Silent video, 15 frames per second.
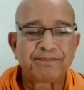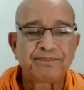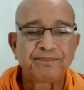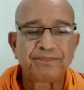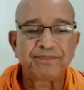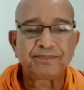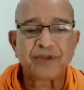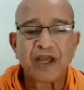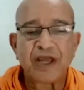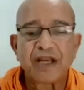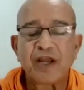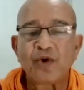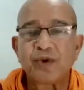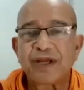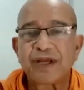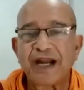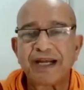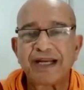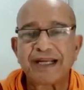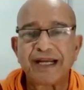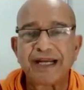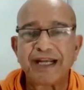Now
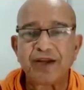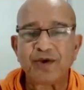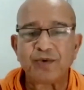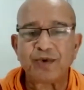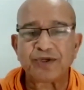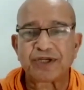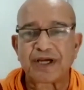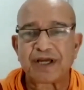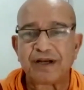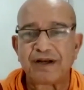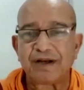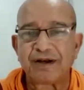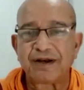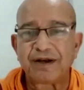regarding individual,